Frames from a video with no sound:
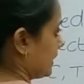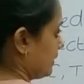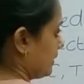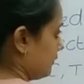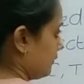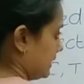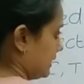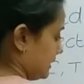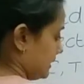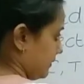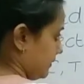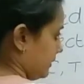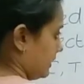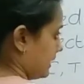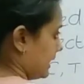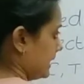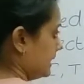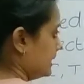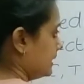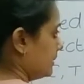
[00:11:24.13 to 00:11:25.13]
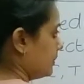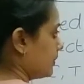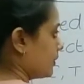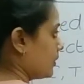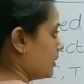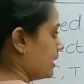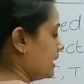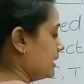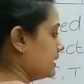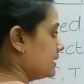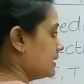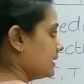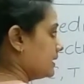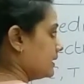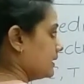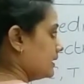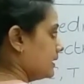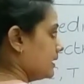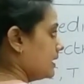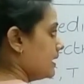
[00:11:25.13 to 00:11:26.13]
First we will write the product
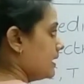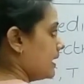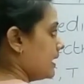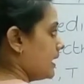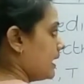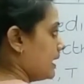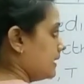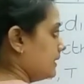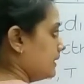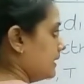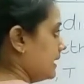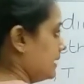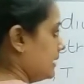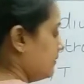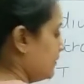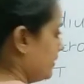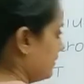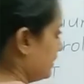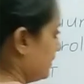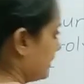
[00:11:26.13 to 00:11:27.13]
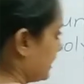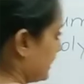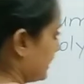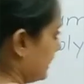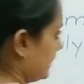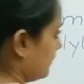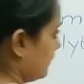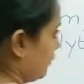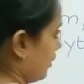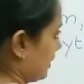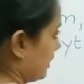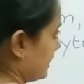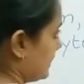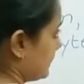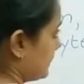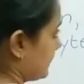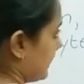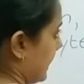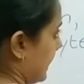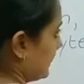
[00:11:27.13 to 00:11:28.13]
and then we will write what
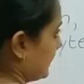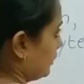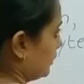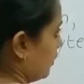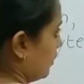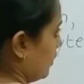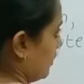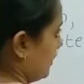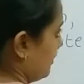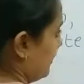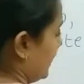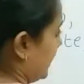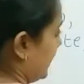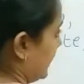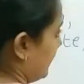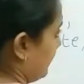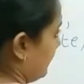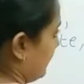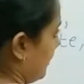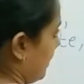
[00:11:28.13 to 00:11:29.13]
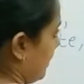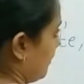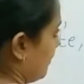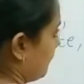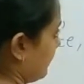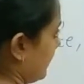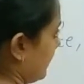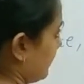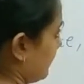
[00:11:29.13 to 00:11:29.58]
is cathode made up of. I